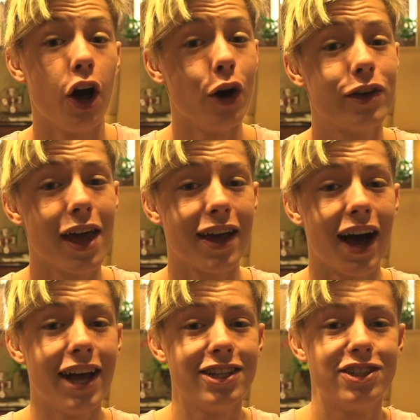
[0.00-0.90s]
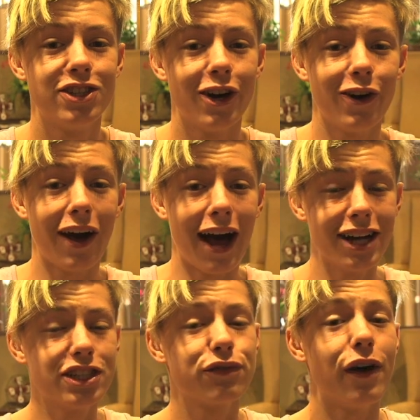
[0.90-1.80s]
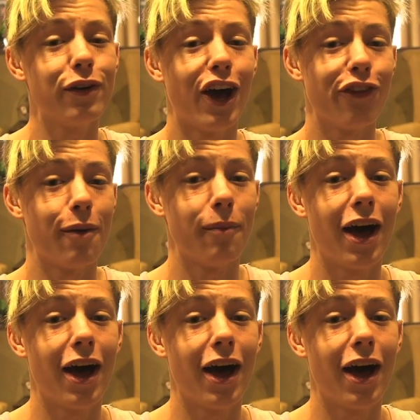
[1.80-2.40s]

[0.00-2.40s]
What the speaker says: Okay guys, so I just found out that